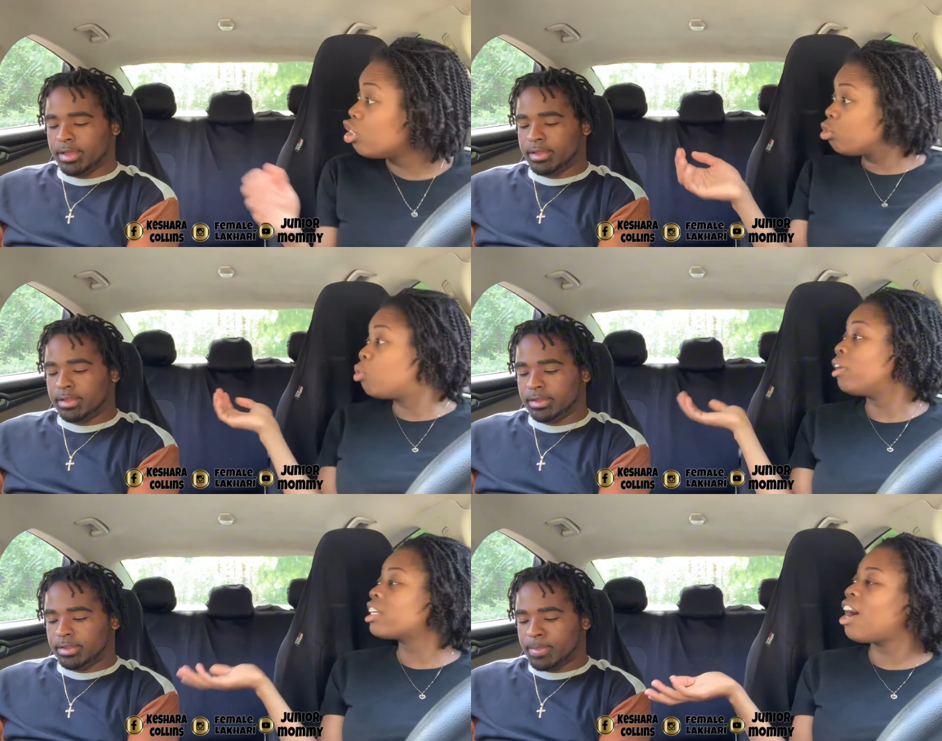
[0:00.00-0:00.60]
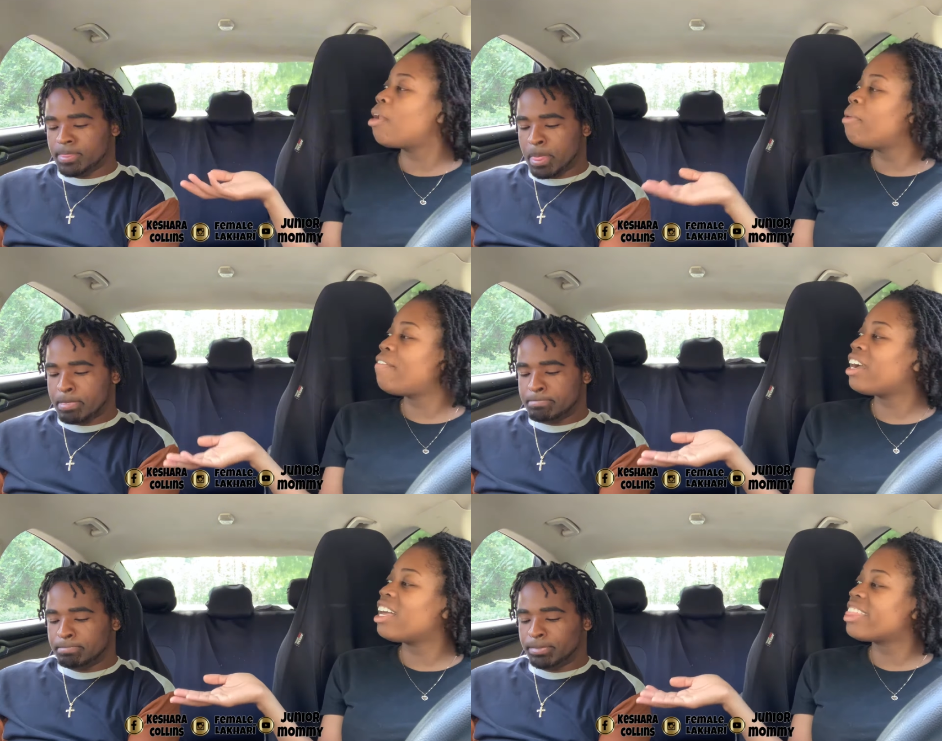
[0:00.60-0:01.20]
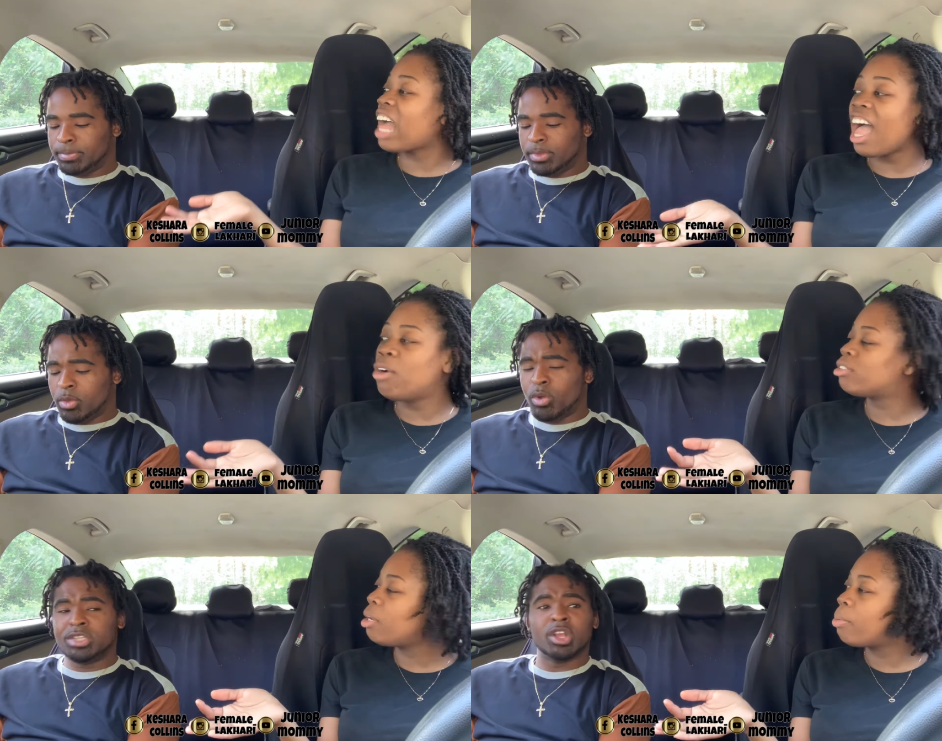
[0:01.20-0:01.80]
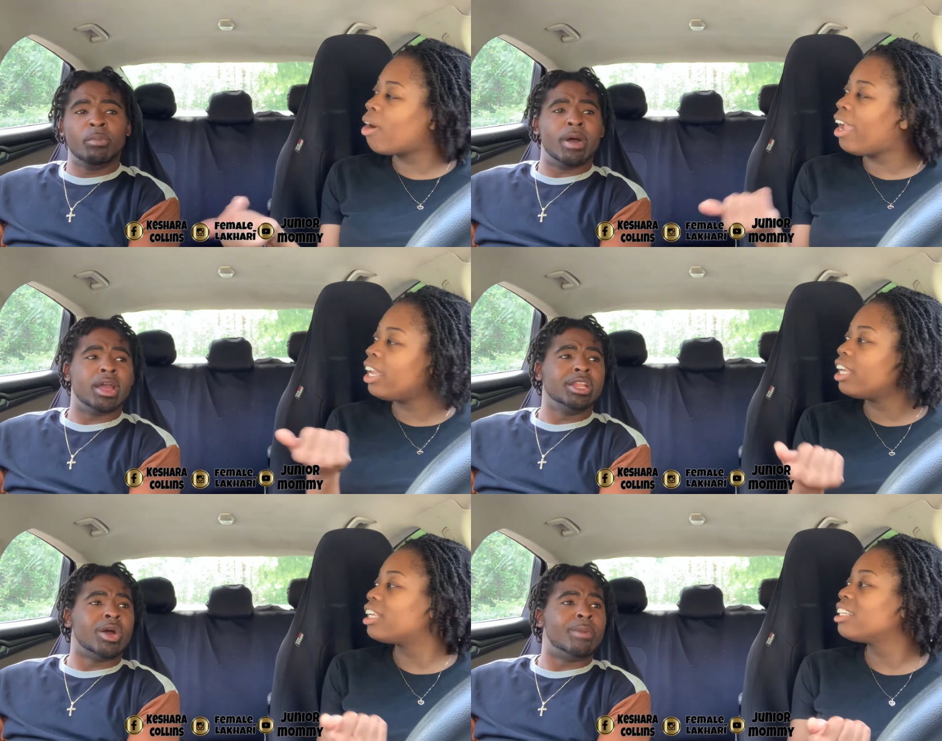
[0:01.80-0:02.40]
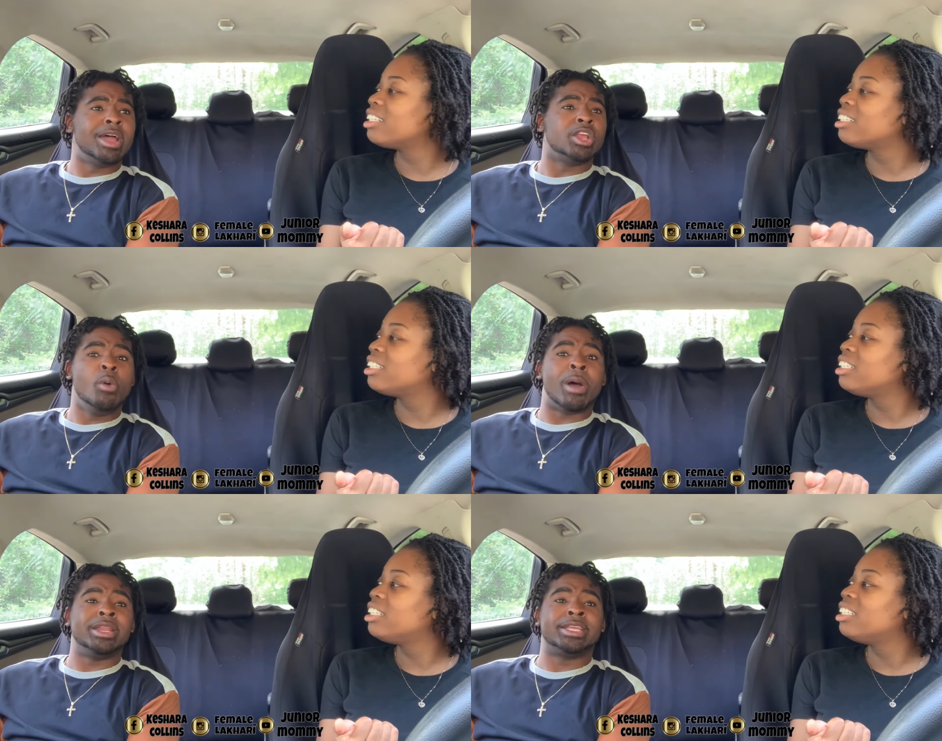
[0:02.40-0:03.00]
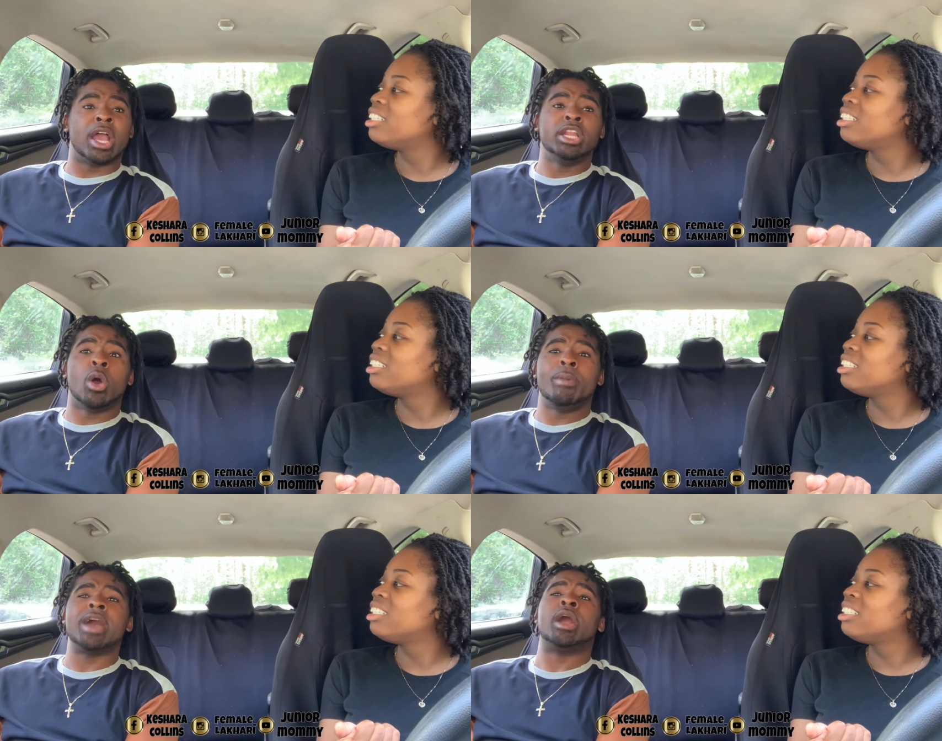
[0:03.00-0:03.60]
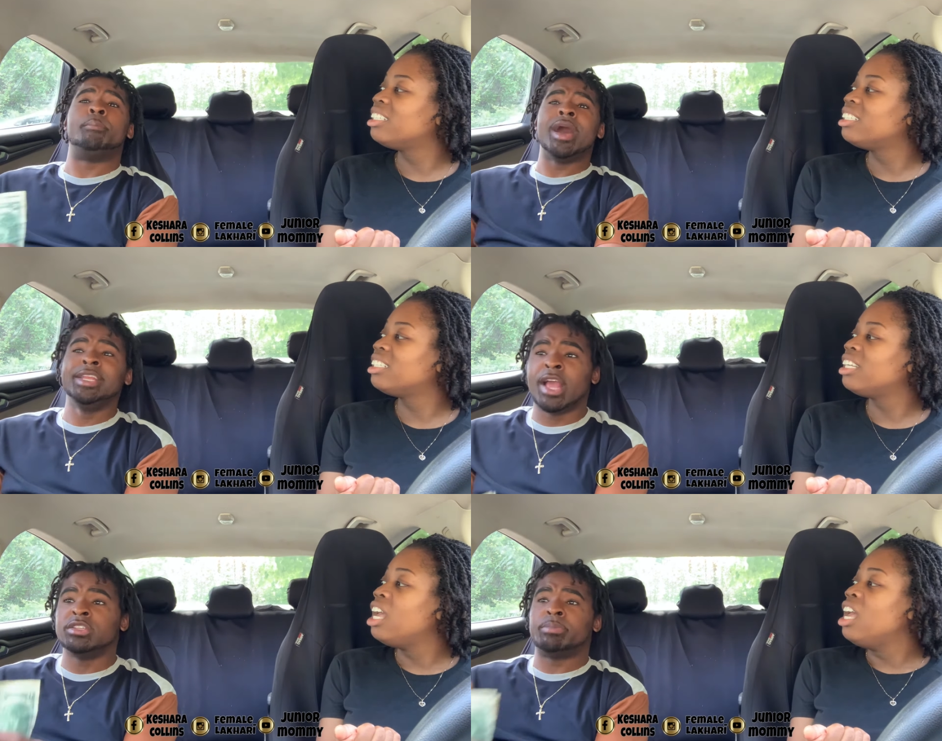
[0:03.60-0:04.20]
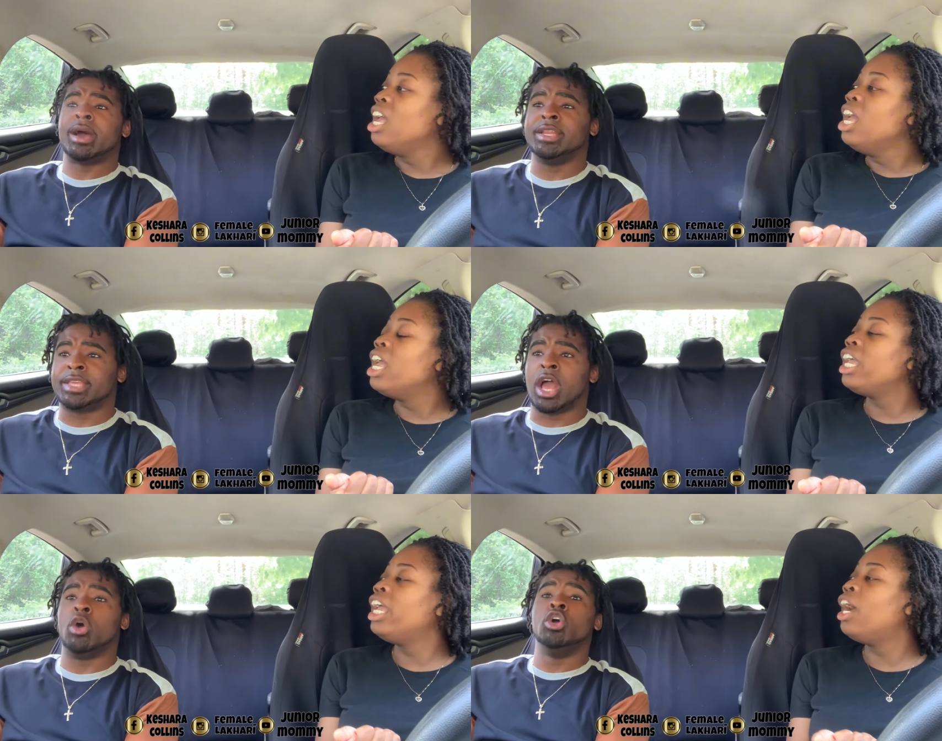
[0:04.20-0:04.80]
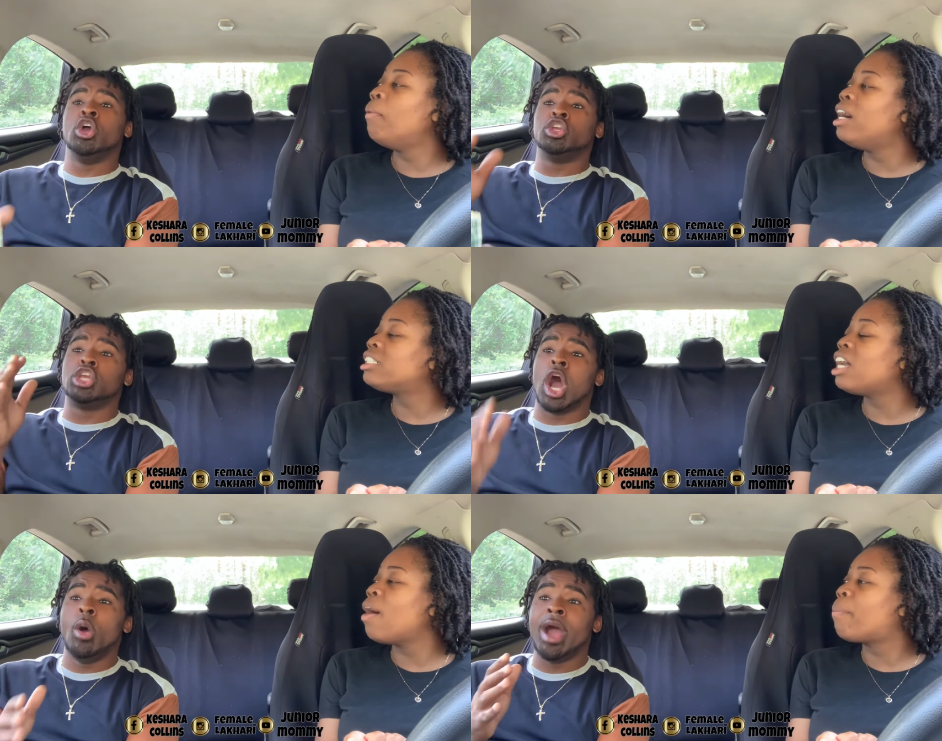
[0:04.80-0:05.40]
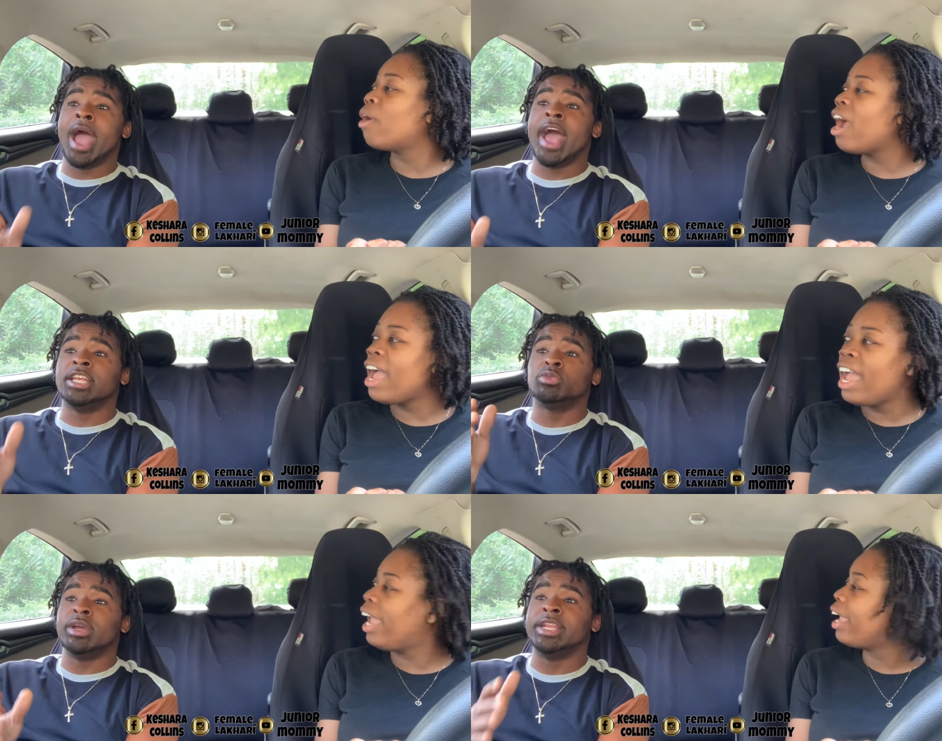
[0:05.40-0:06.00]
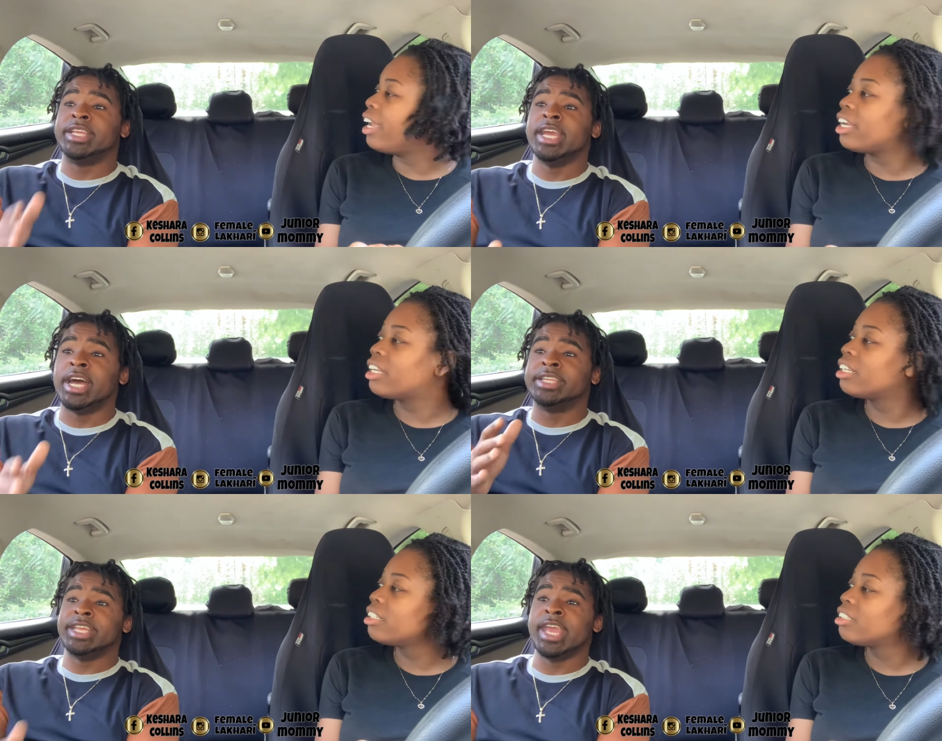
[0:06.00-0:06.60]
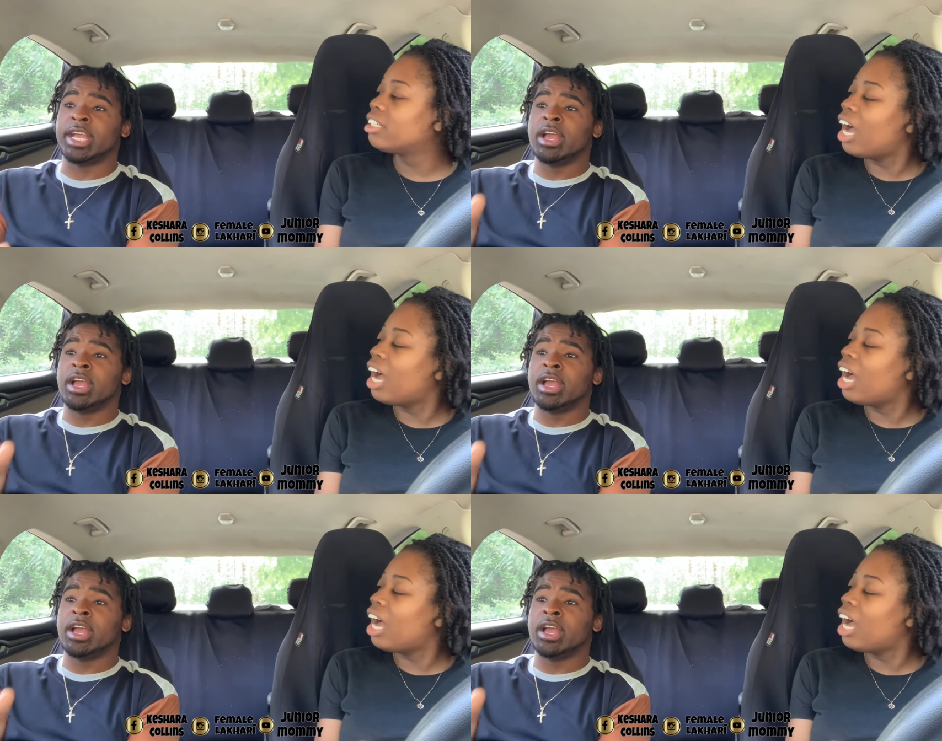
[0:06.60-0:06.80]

Speaker 1: Cause you couldn't call the motherfucker a thought it was What's a your body? It don't matter. Your body count. It don't matter. A body count is a body count. It was Your a ass prank. went and did a dick.